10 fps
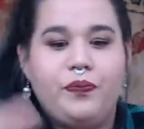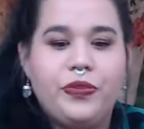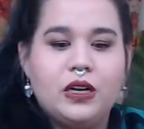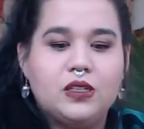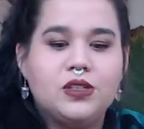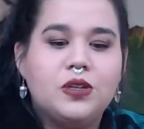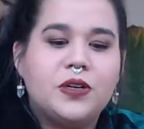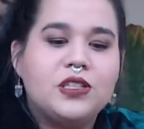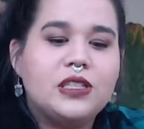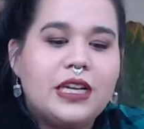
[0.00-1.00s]
So the
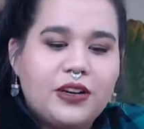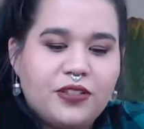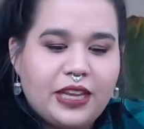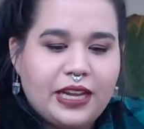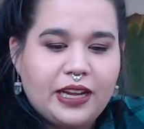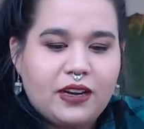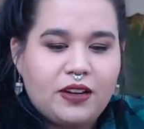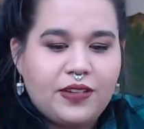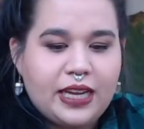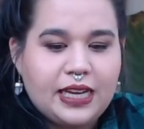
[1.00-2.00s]
person that you're thinking
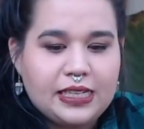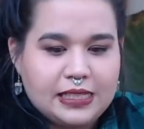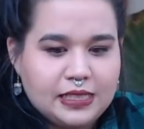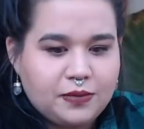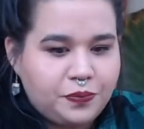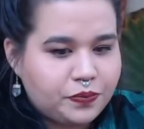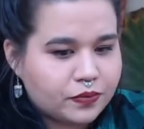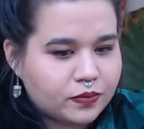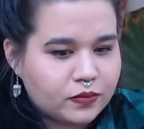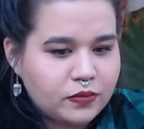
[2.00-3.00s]
of is
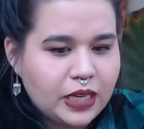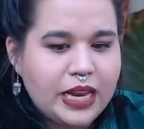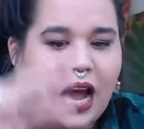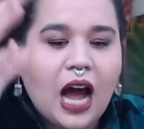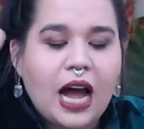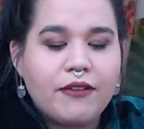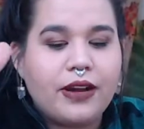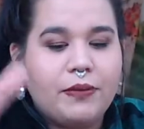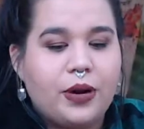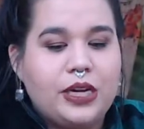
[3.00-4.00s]
in a high
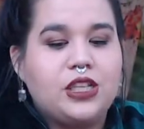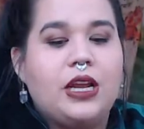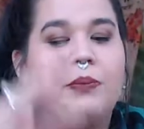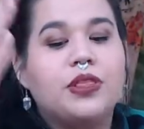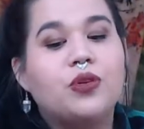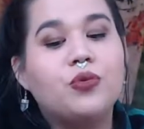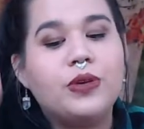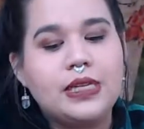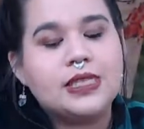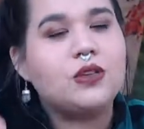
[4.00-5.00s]
vibration, but the
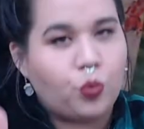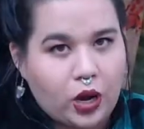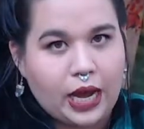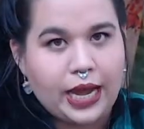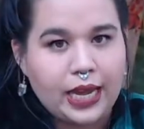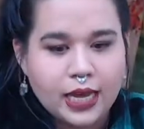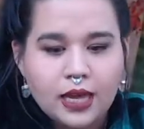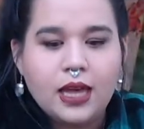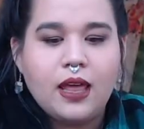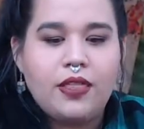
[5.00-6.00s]
reason why
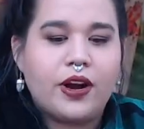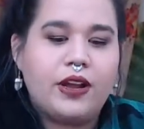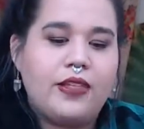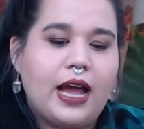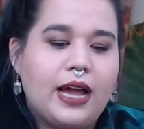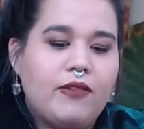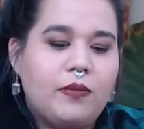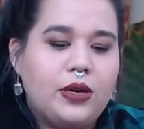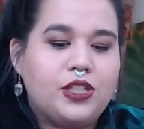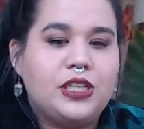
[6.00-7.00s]
they are in that high
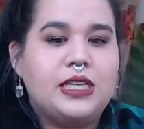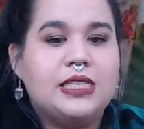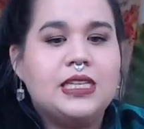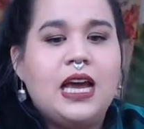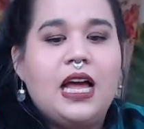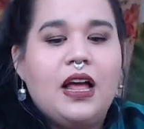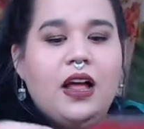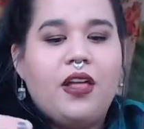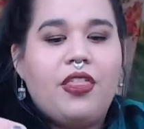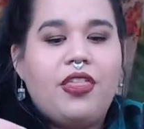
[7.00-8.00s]
vibration is
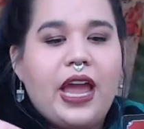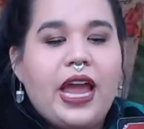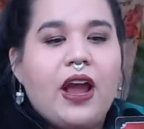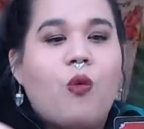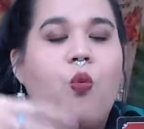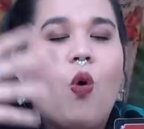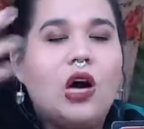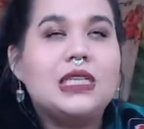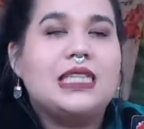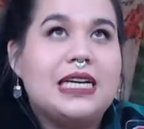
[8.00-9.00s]
they
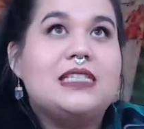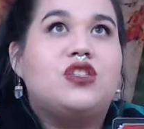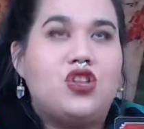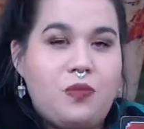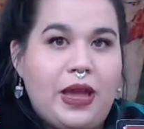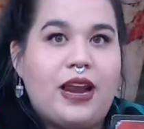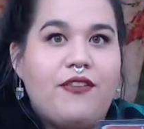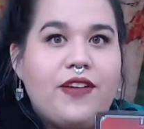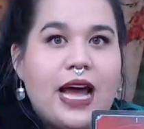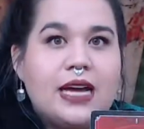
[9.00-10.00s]
want this to
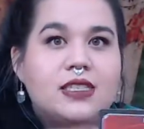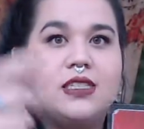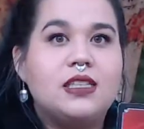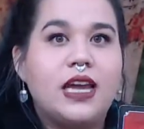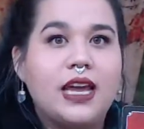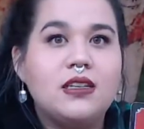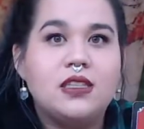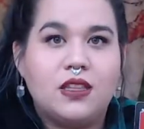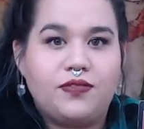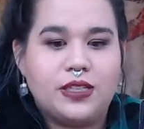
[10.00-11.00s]
manifest into
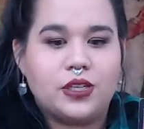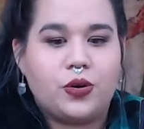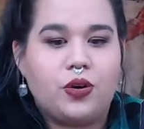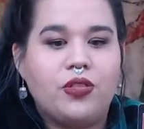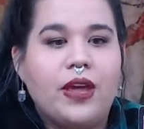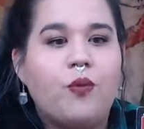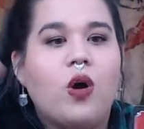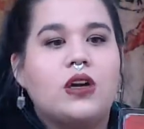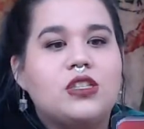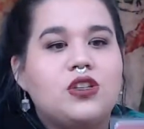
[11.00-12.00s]
the physical. They
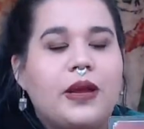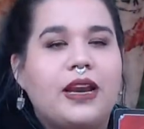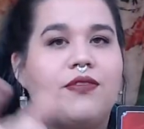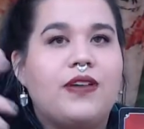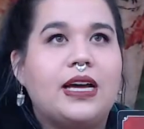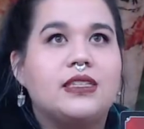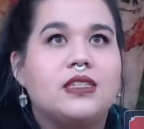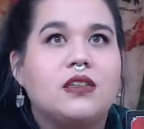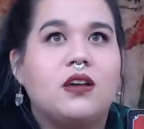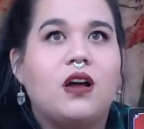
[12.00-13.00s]
want to
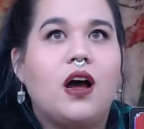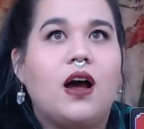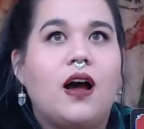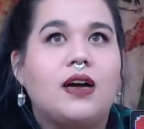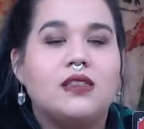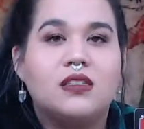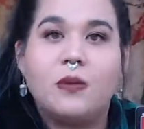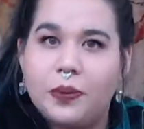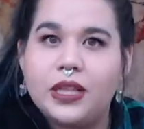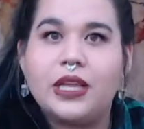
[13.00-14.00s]
manifest a
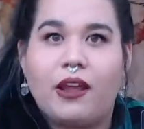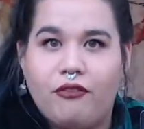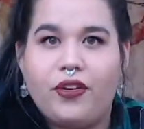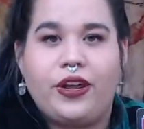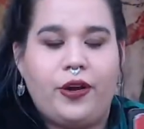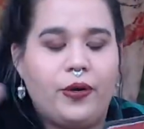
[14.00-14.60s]
stability for you,